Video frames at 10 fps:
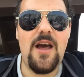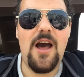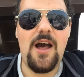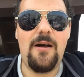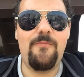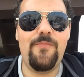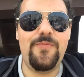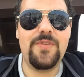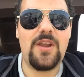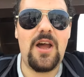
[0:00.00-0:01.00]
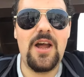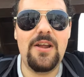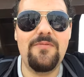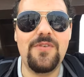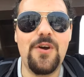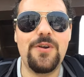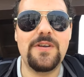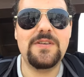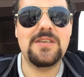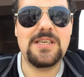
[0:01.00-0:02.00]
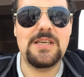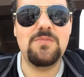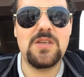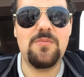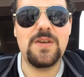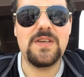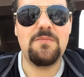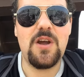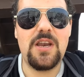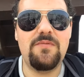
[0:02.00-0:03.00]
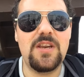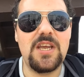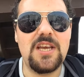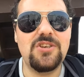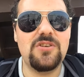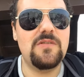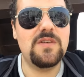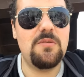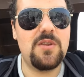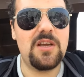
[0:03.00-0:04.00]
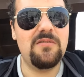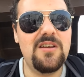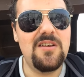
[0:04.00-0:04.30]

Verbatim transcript: um, I've noticed seems to be some kind of negation of something.